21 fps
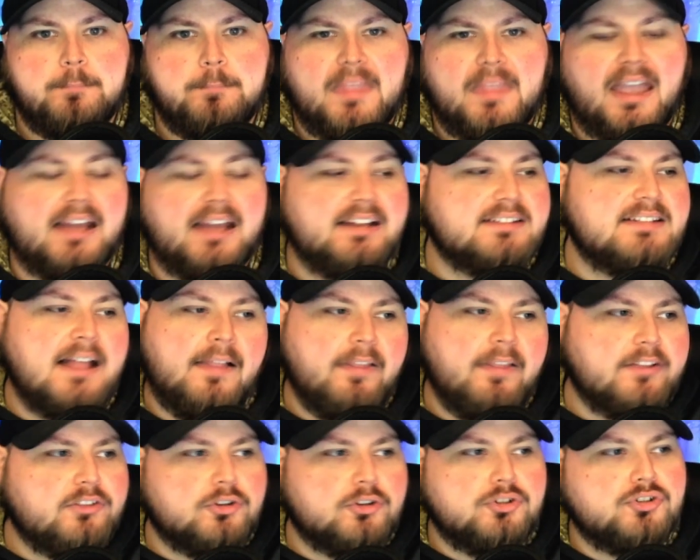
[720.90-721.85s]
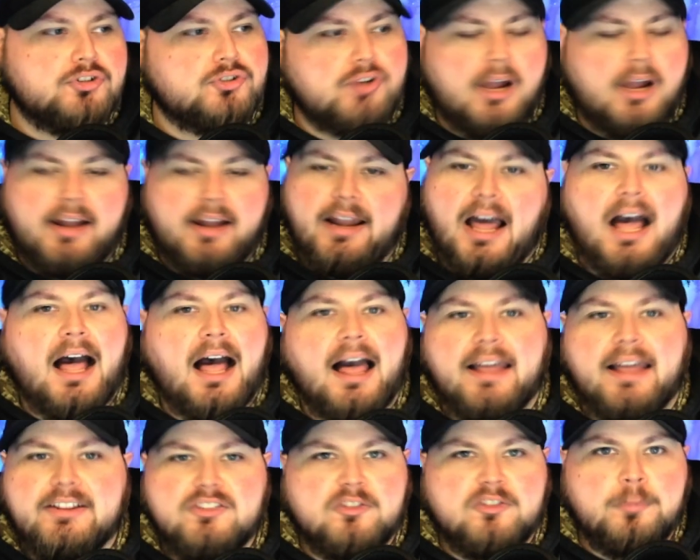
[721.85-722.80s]
And it's not like they're just trying to
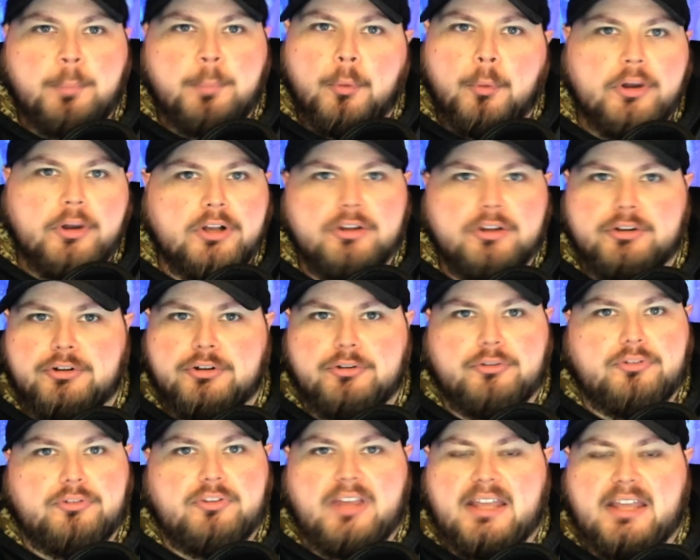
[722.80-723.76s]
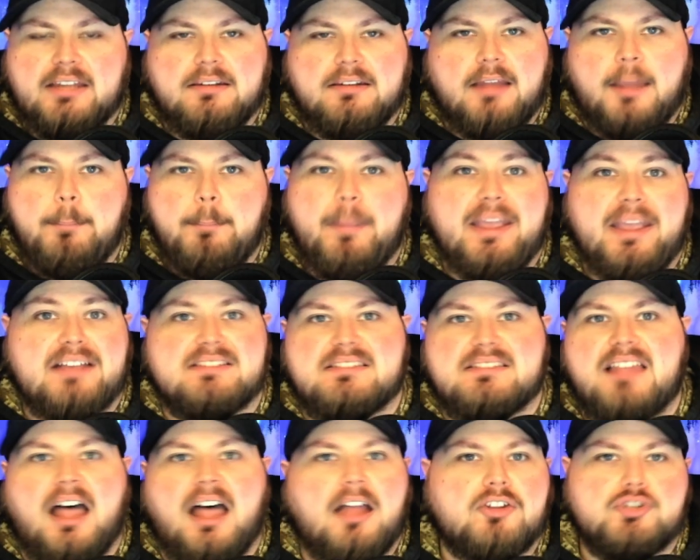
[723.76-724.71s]
hide spoilers and make
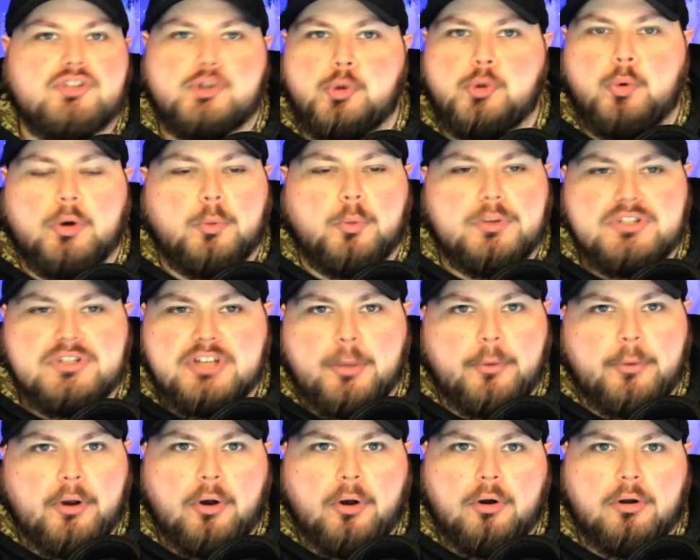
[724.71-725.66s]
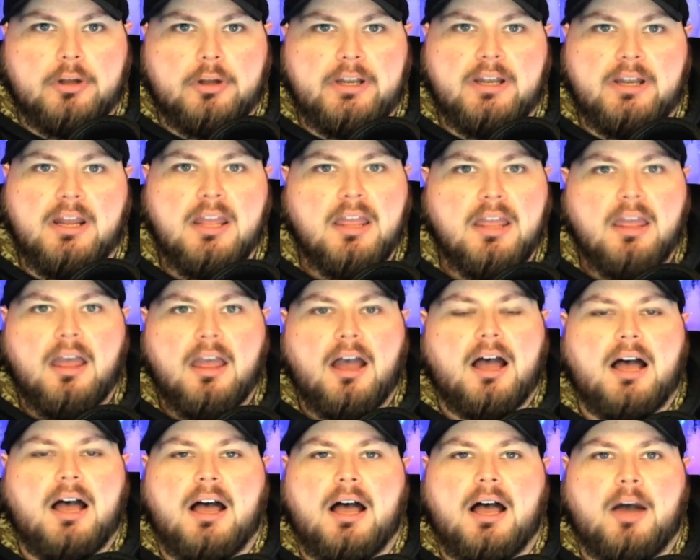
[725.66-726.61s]
us not sure what's going on
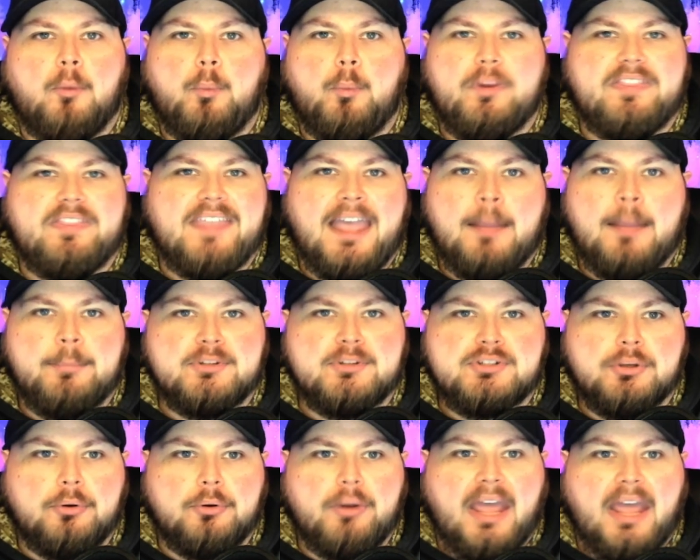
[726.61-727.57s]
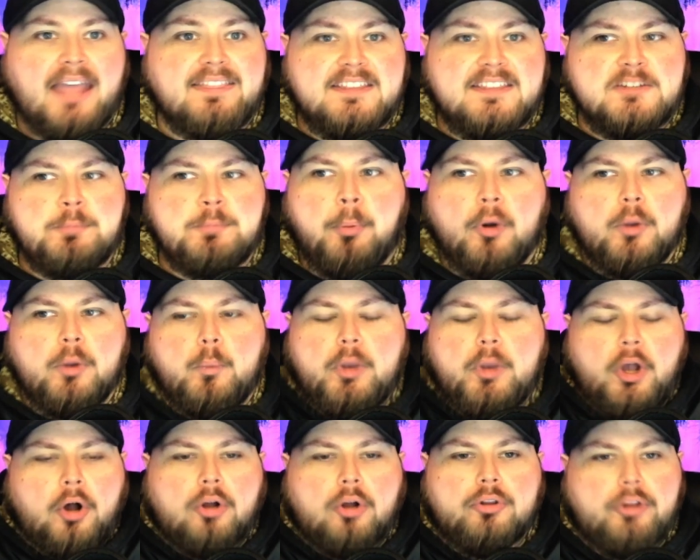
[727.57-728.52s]
with the episode. At this point,
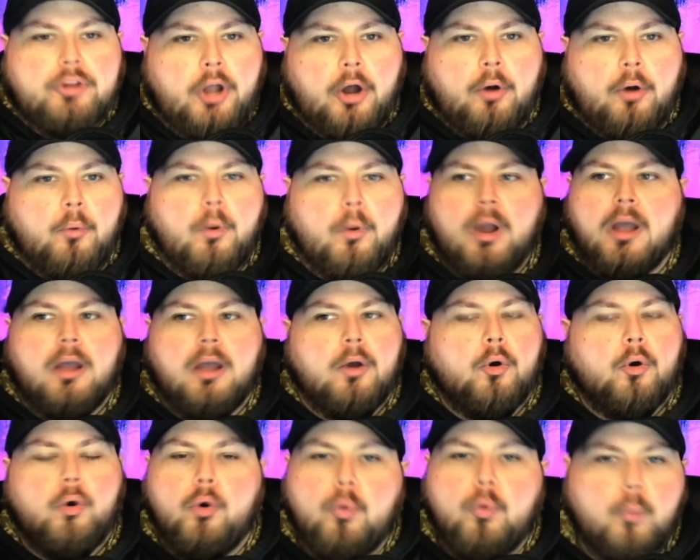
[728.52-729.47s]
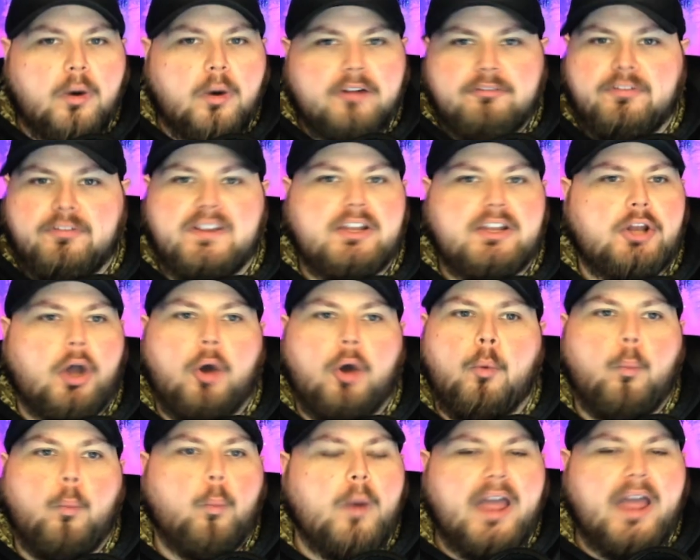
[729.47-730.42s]
we all know who won
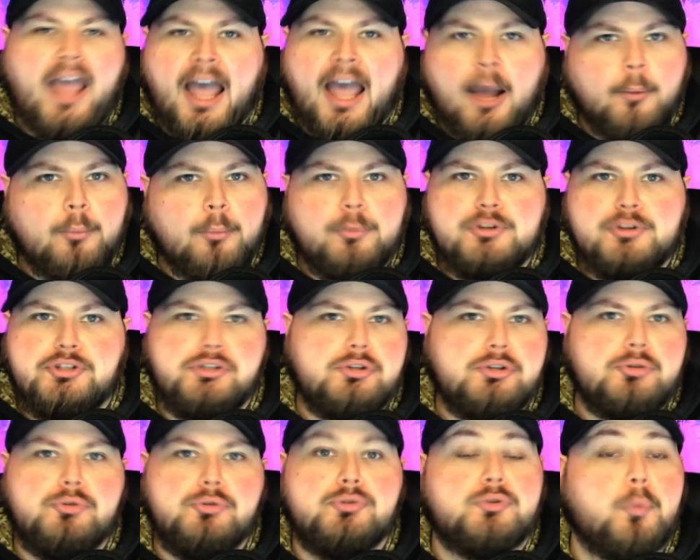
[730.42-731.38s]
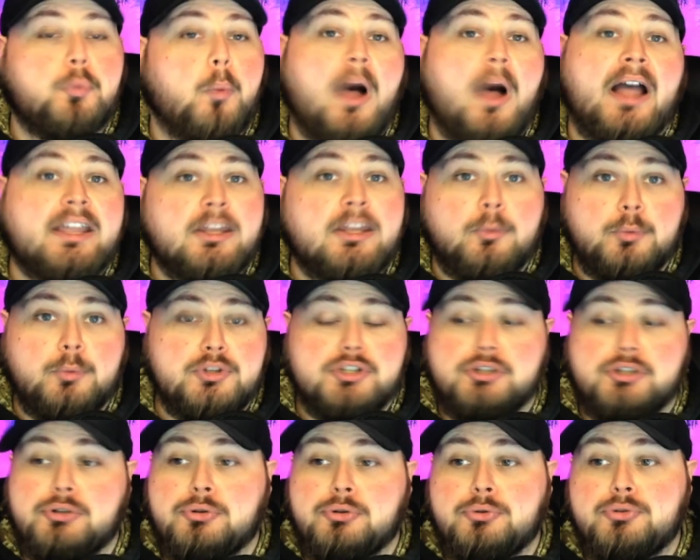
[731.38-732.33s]
veto, how it was used, why it
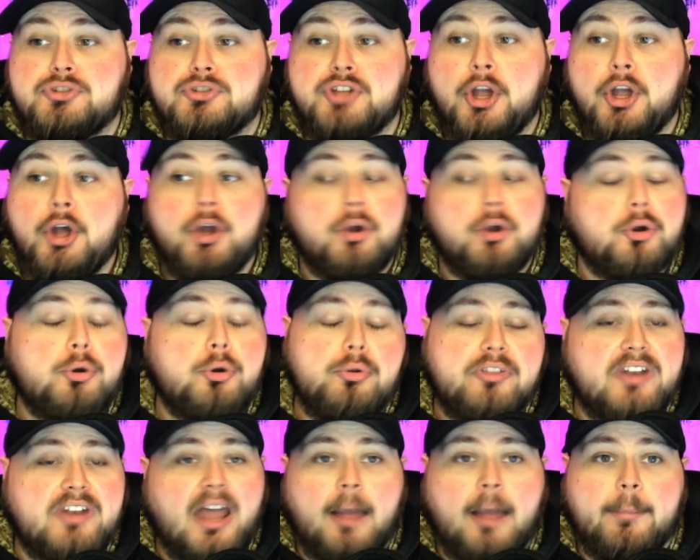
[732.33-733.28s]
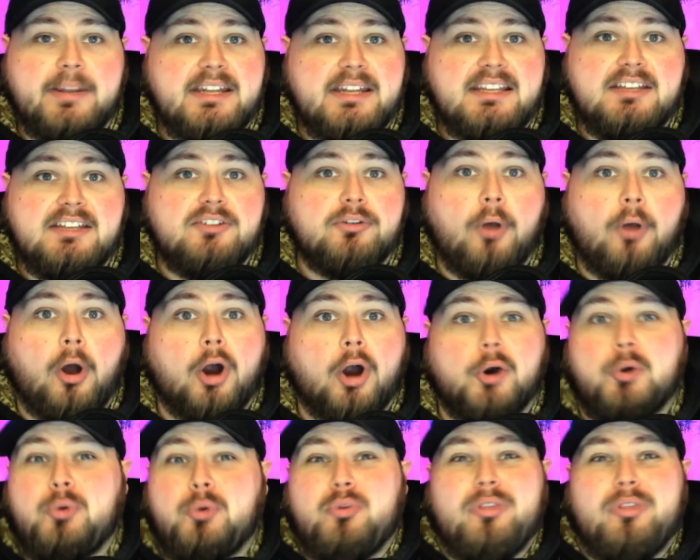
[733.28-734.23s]
was used, who the nominees are,
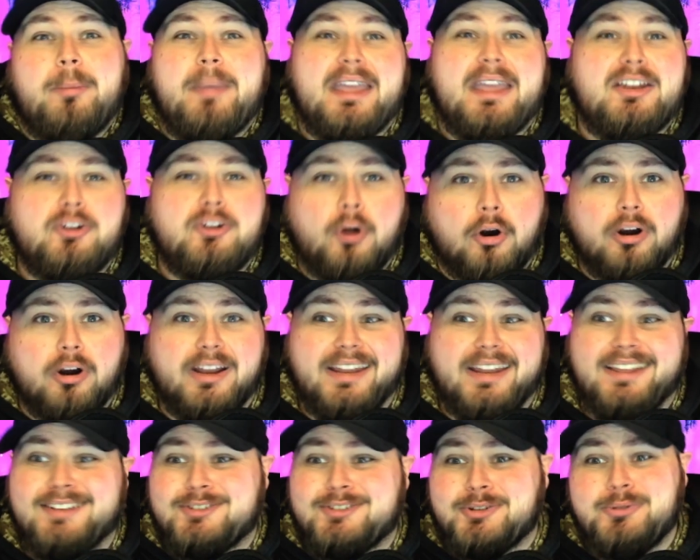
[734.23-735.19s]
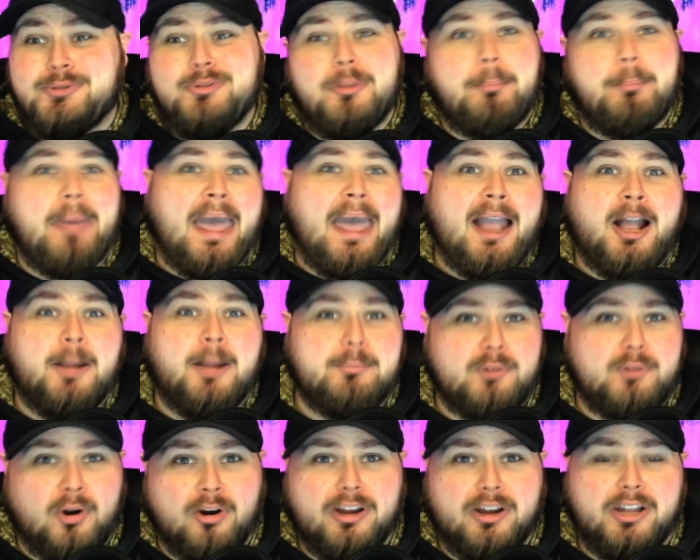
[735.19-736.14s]
who the main target is, who the backup
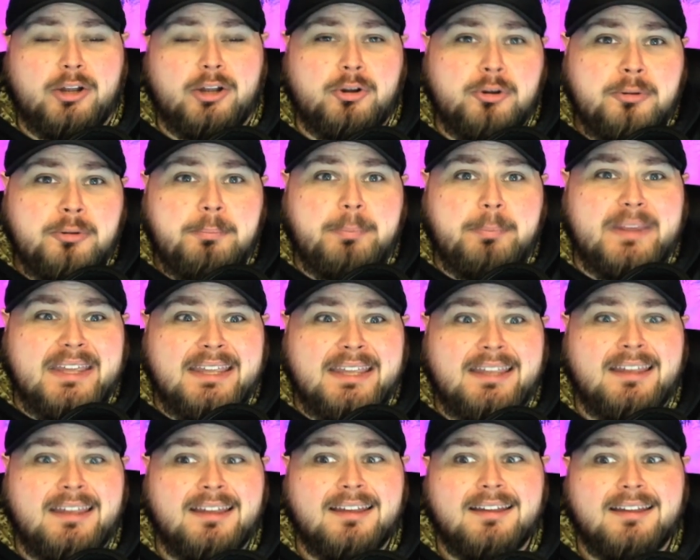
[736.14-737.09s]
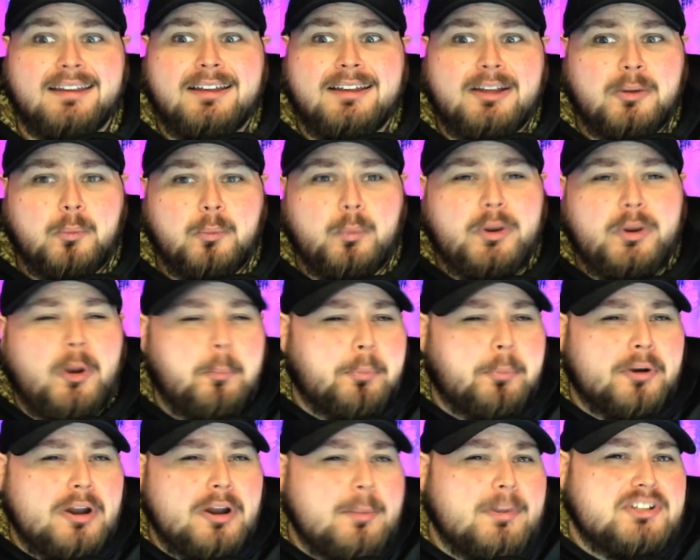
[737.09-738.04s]
target could be. We know
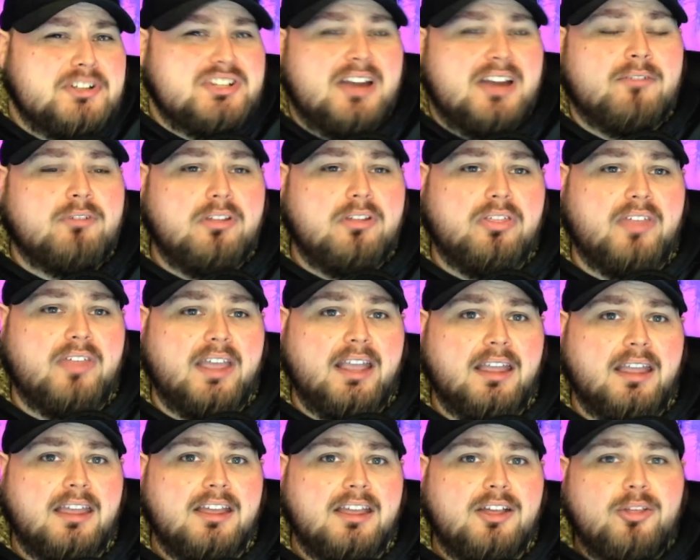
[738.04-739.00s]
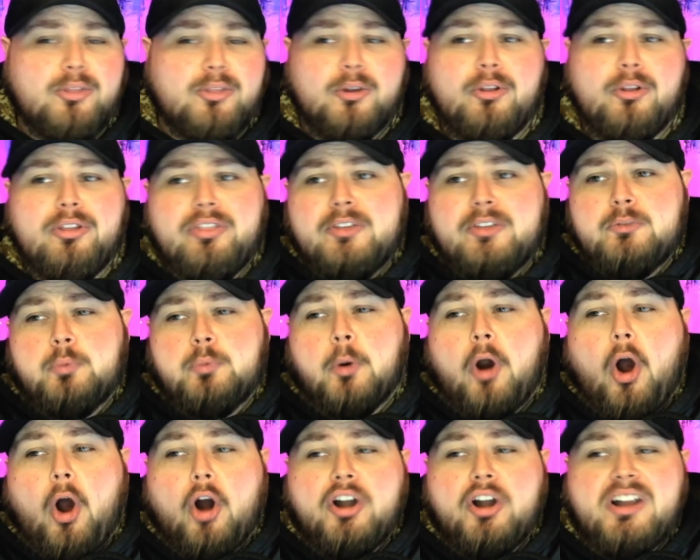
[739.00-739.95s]
pretty much everything. The only things
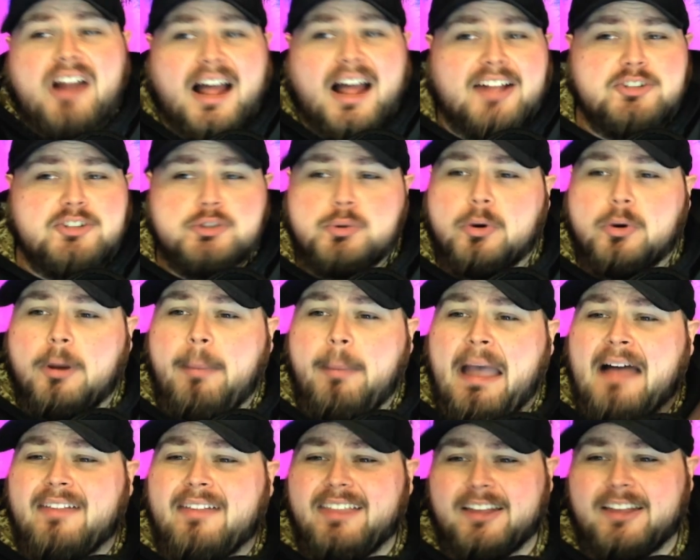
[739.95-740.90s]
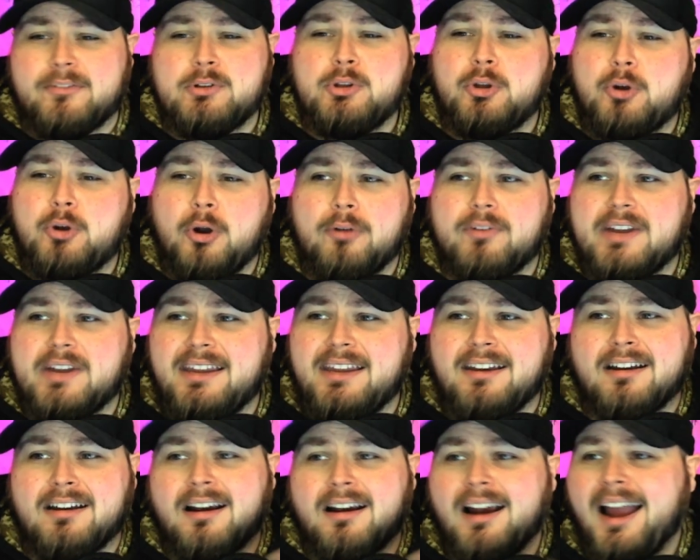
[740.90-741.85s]
we're not sure about, like if you look over
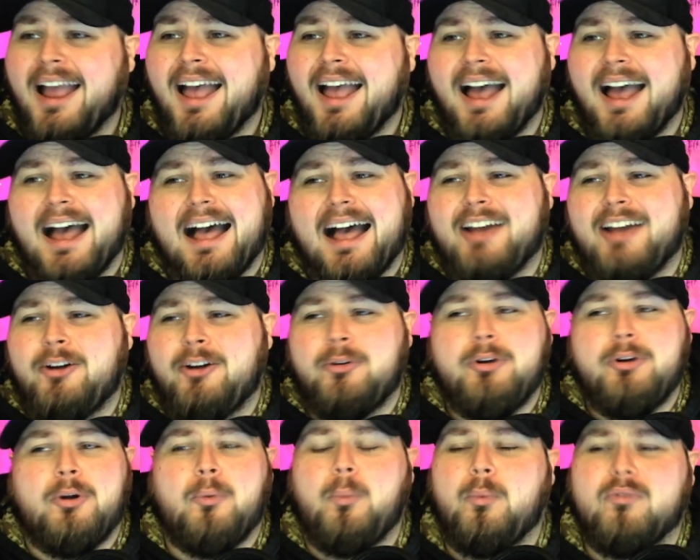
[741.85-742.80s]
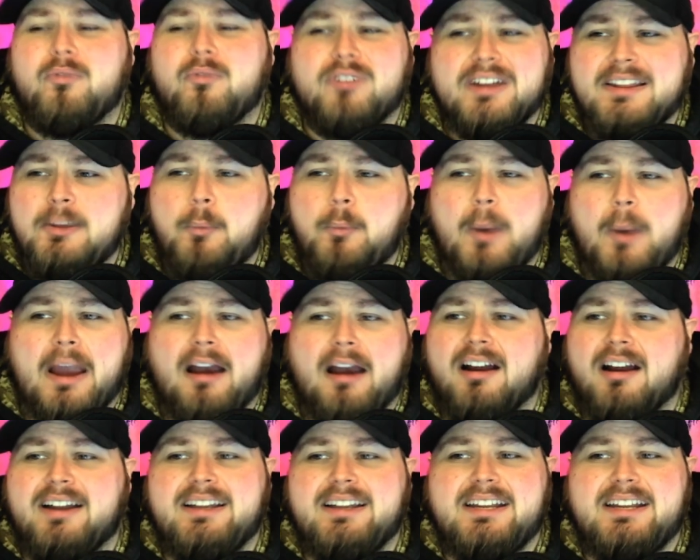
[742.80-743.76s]
here, I don't know really
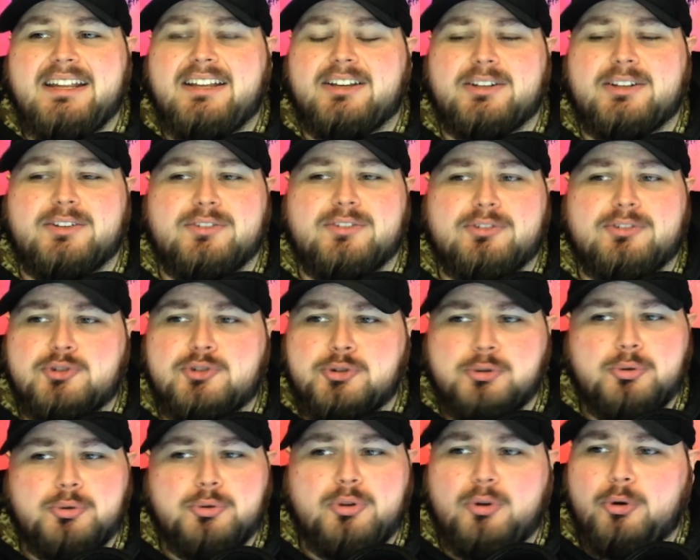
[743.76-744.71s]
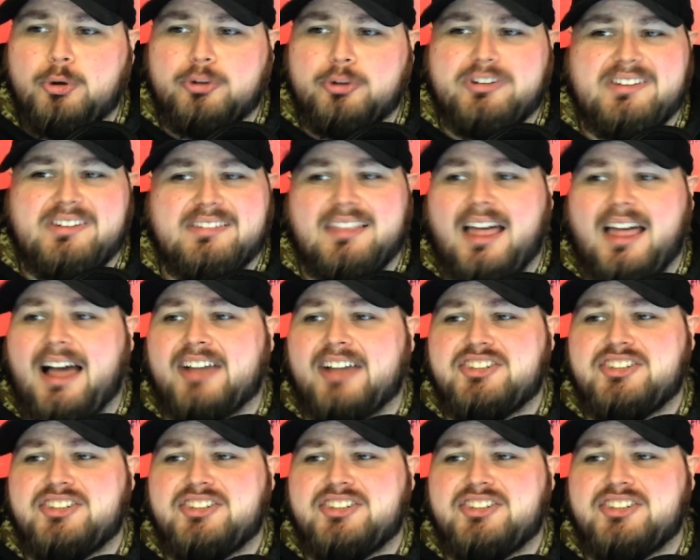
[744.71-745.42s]
where Anika's true loyalties lie.